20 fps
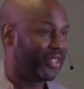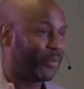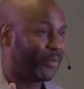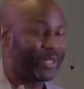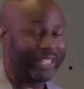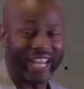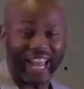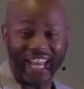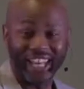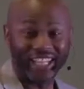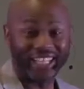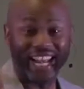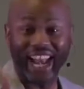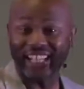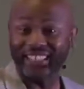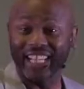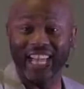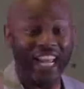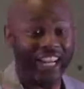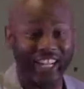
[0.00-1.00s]
We can't look at
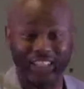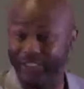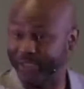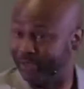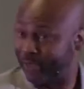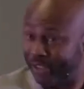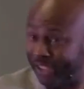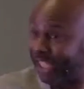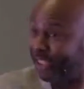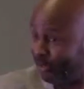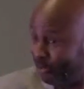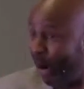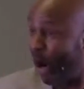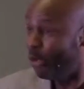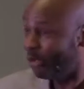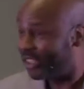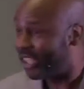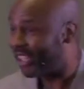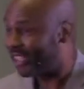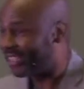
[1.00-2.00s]
us because because most of